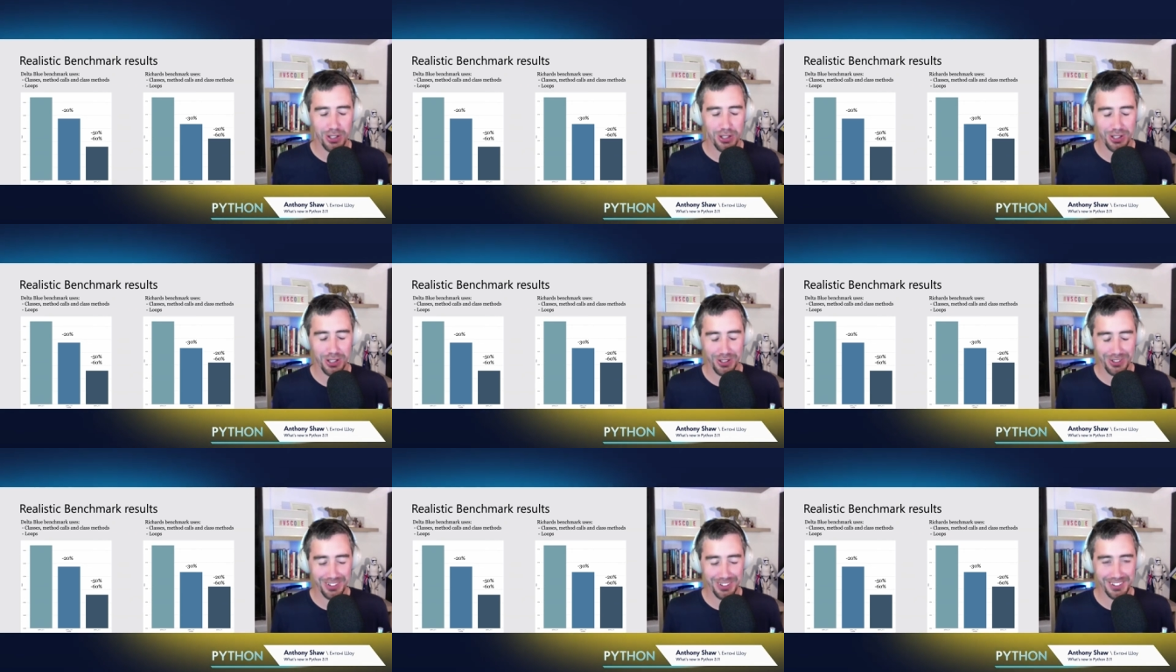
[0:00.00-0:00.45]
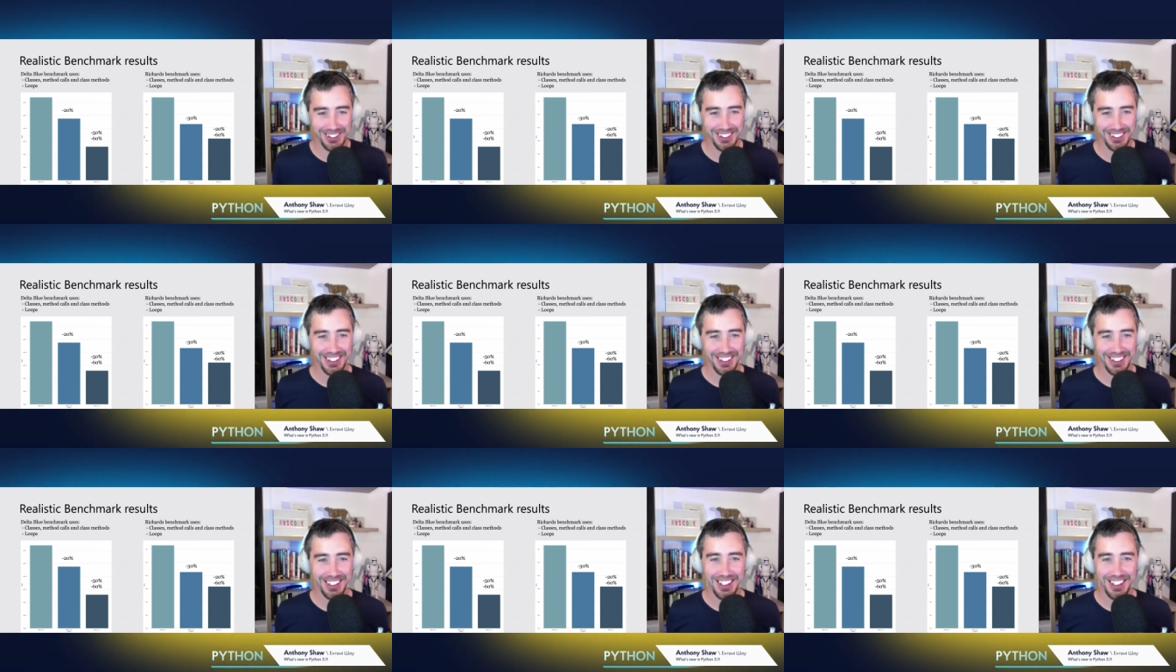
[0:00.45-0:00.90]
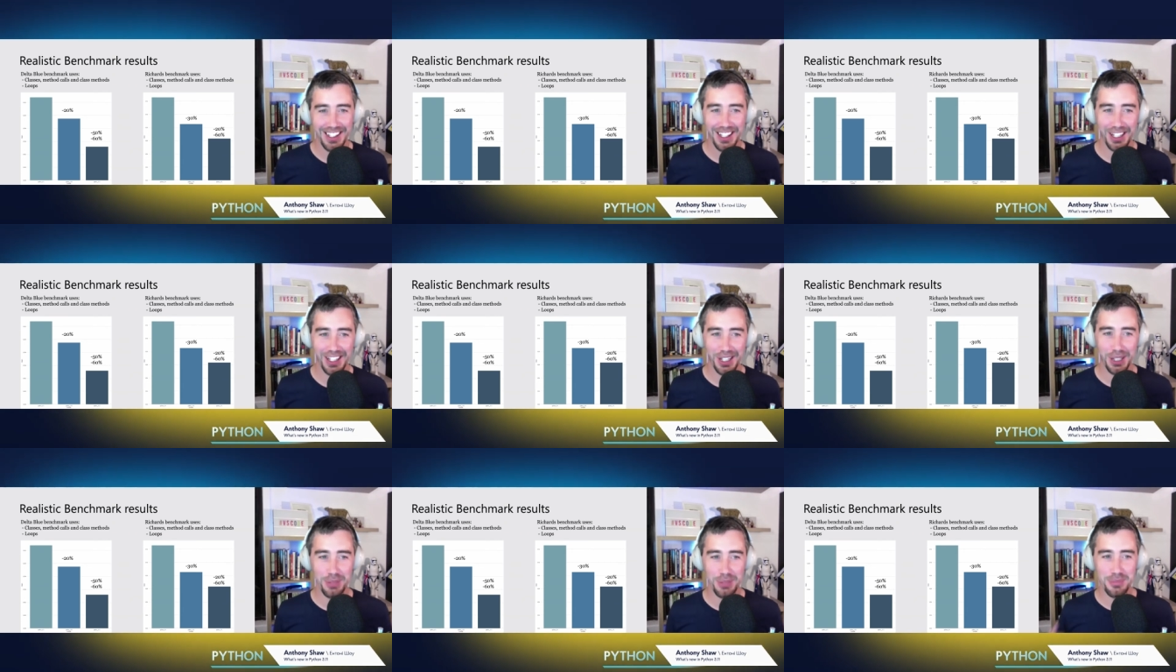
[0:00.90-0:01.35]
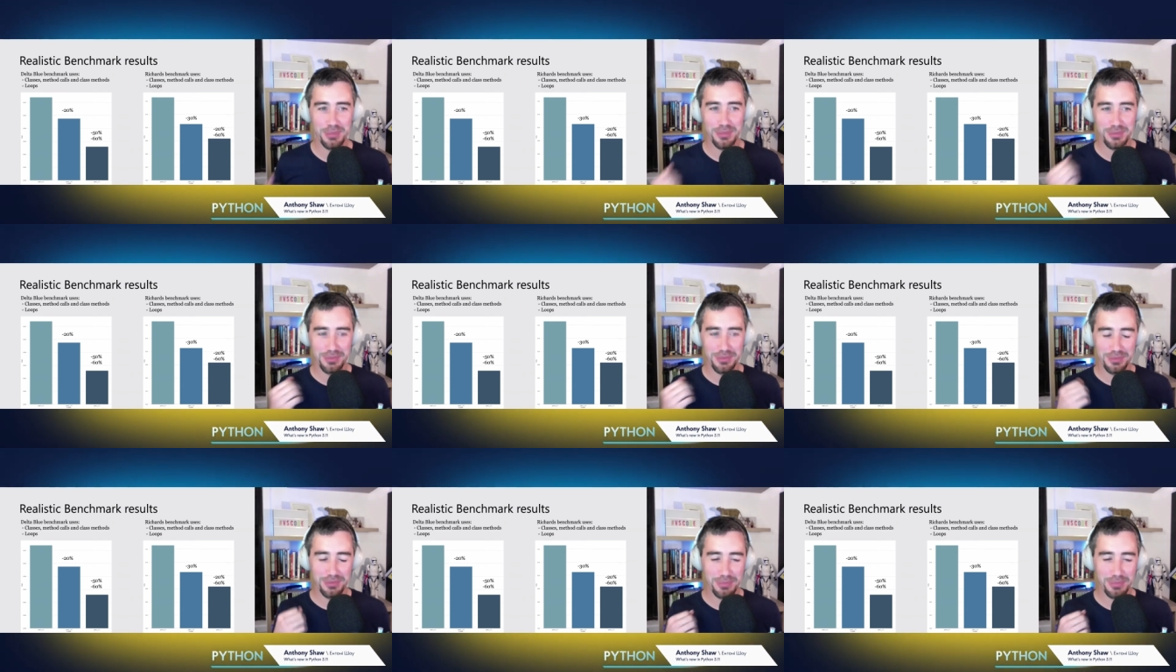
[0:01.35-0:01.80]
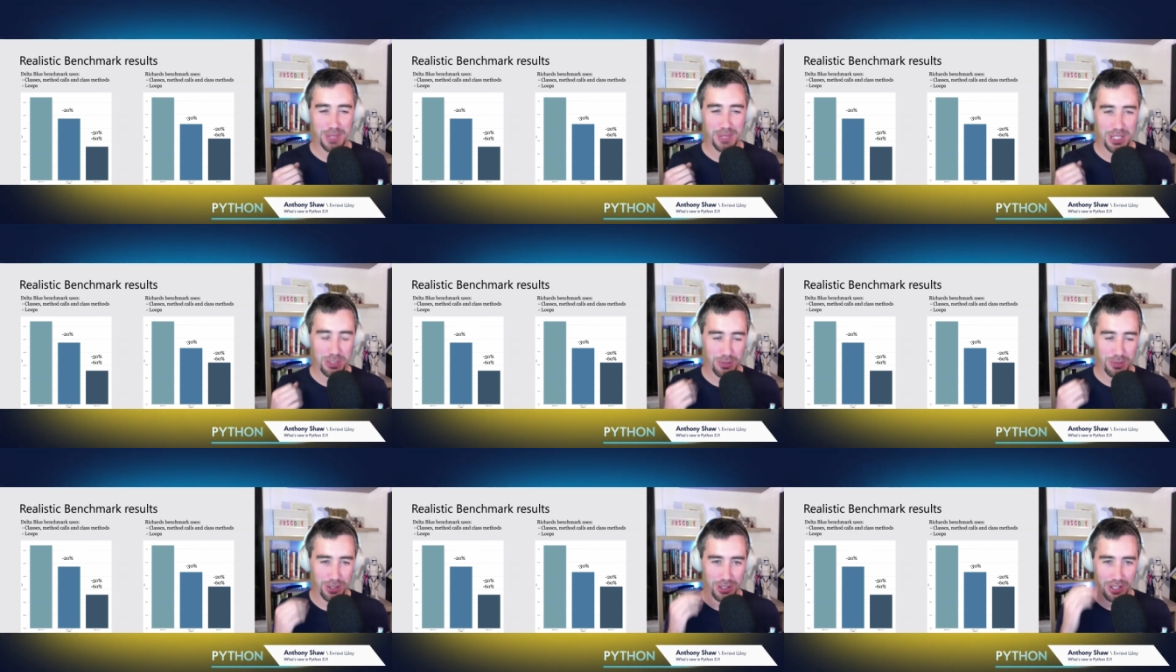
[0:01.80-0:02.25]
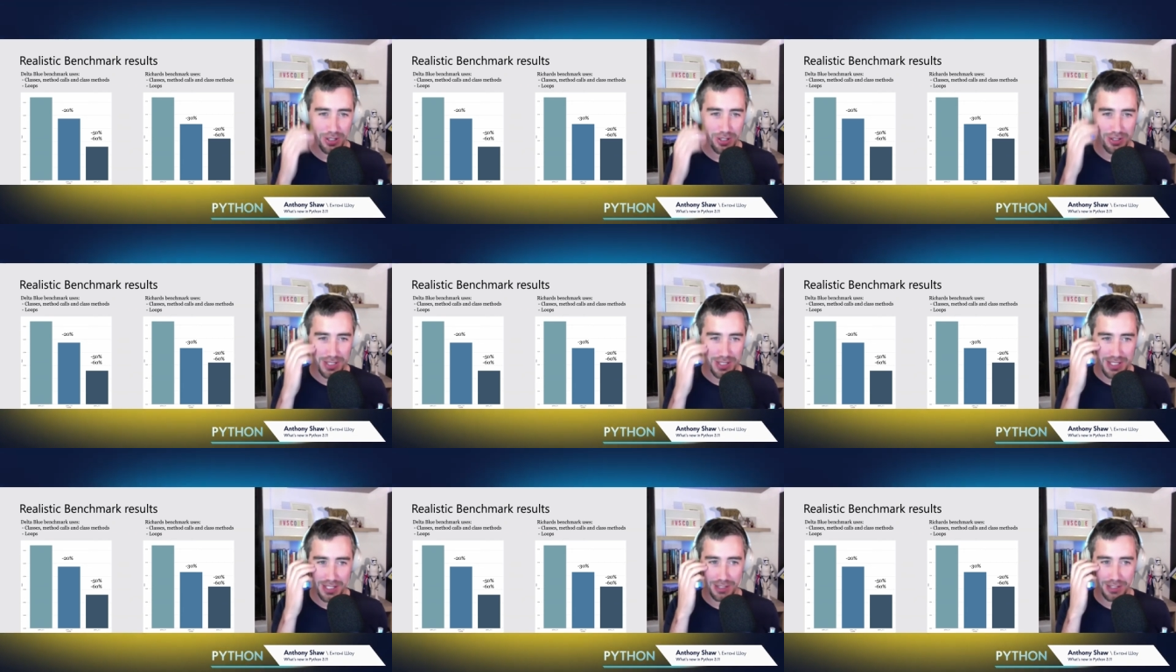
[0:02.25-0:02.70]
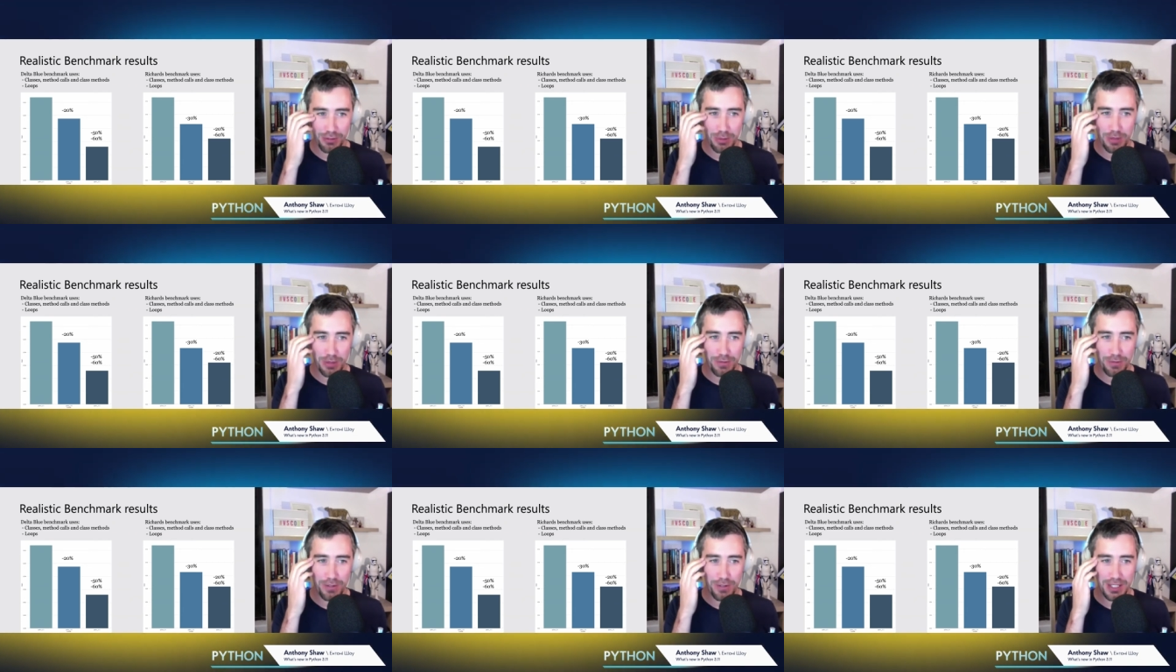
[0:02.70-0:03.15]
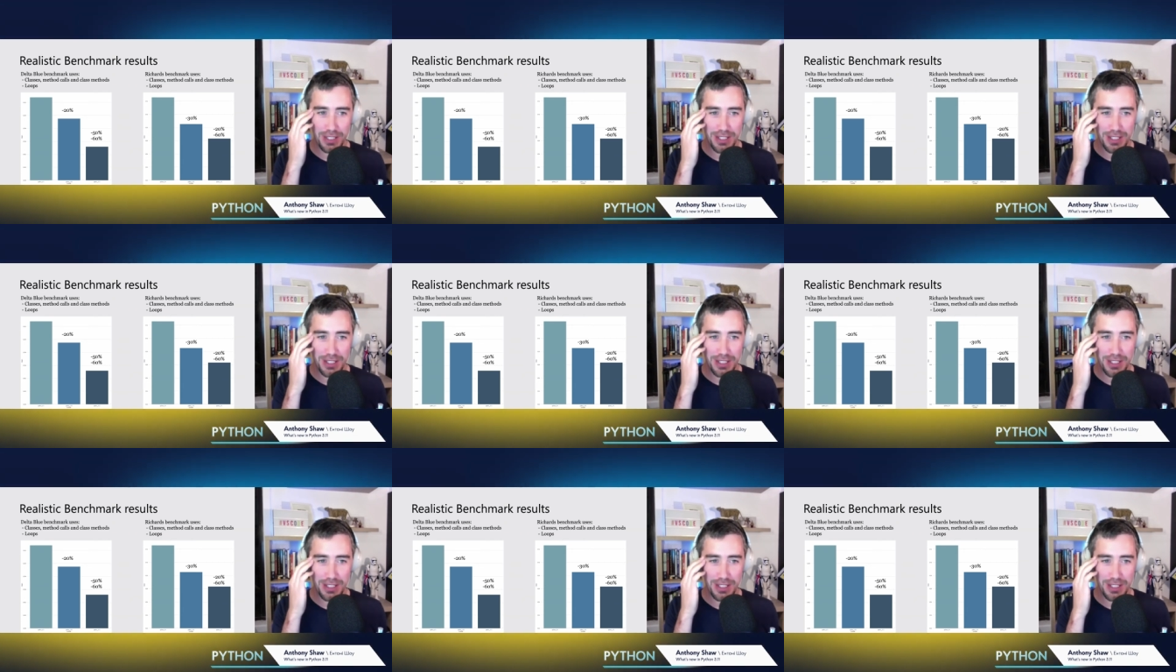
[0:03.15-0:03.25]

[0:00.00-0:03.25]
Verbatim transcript: code. um, benchmark code is kind of a bit funny.